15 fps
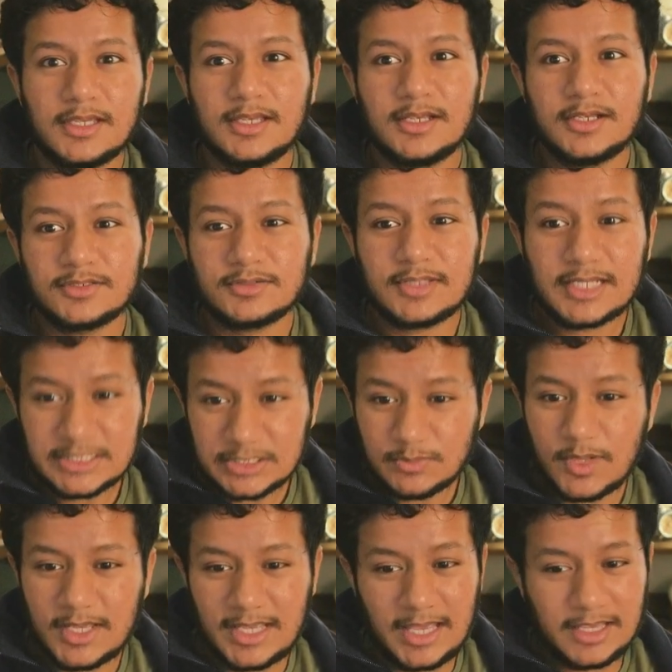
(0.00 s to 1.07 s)
So that's why
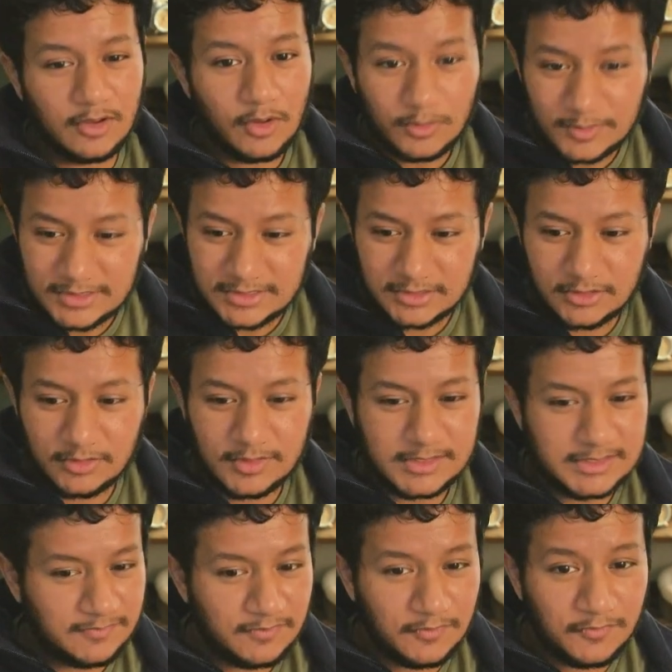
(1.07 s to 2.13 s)
I always encourage
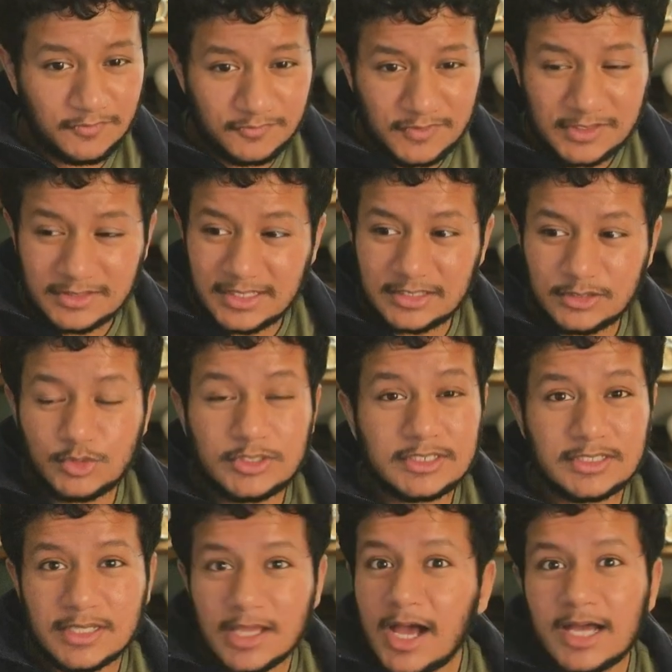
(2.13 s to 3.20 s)
if you feel like you
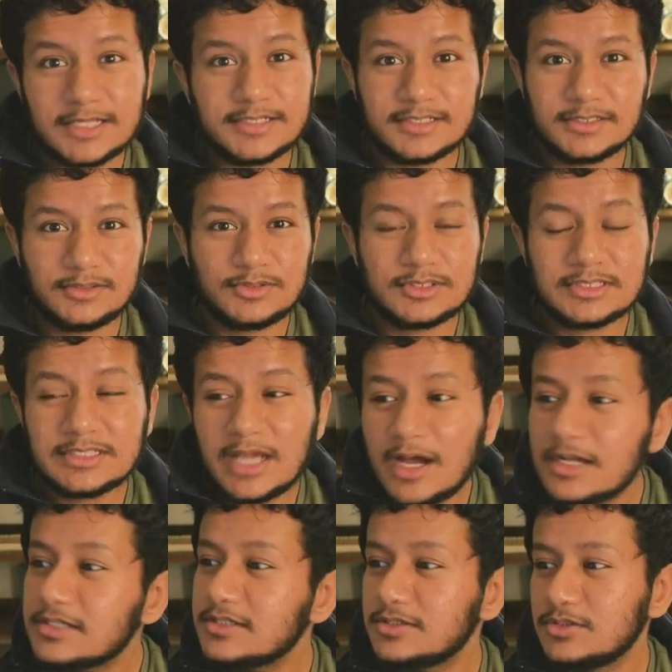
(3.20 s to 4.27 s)
cannot, you
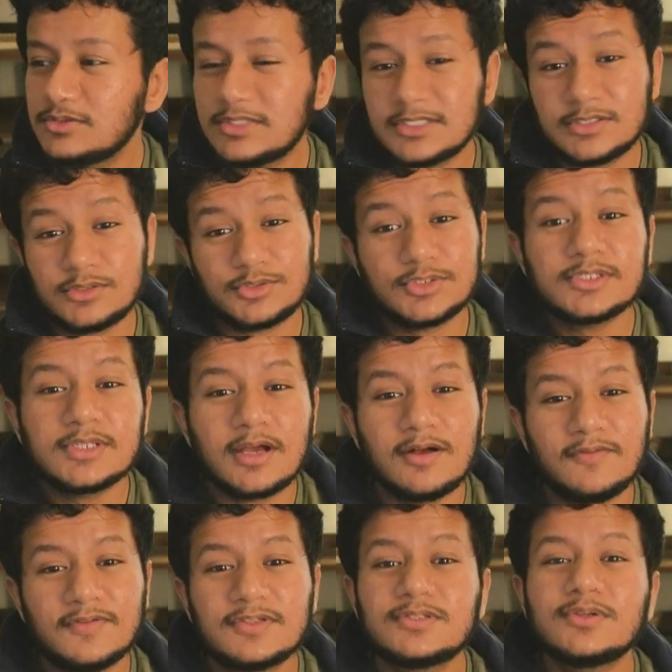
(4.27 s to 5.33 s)
cannot do this yourself,
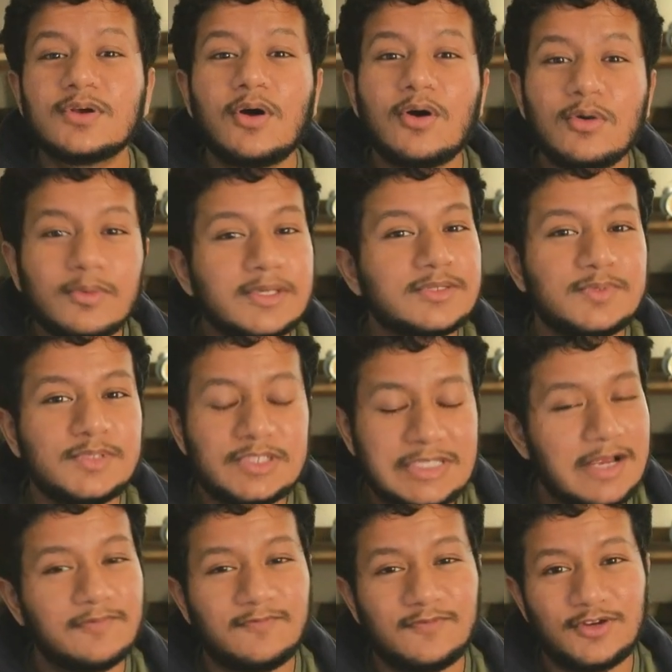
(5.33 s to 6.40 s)
is to always reach out
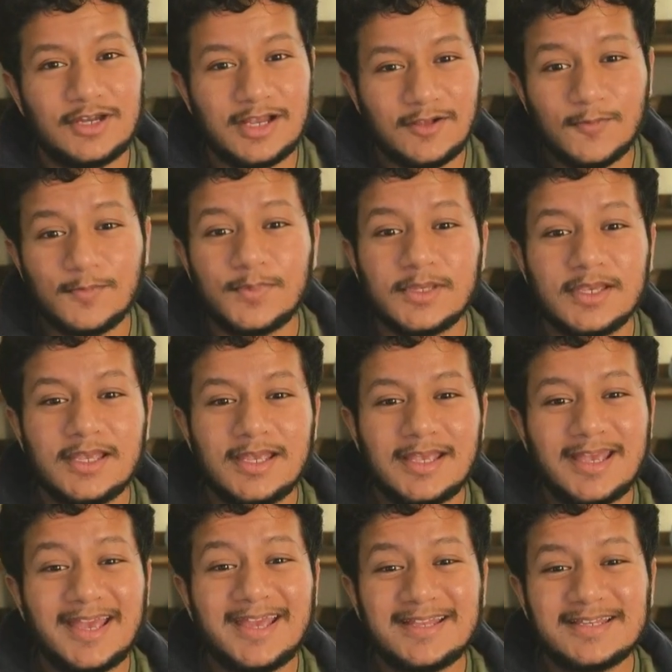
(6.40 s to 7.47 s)
for help.
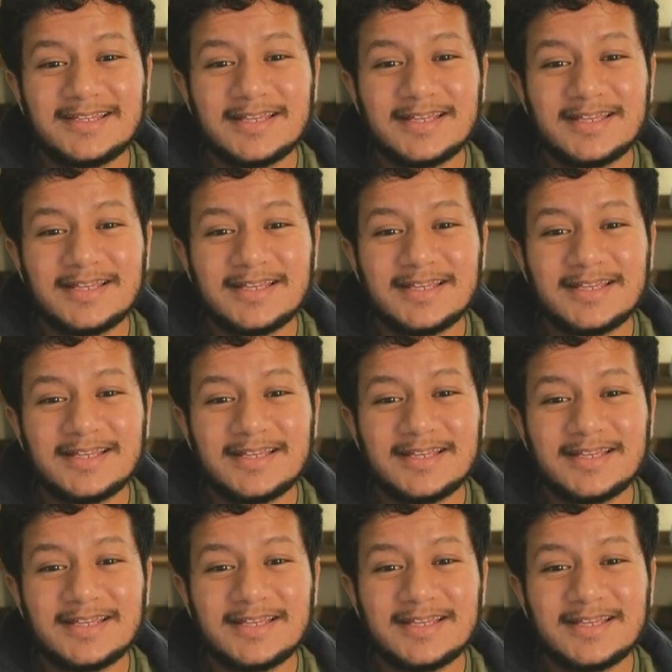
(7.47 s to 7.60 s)
And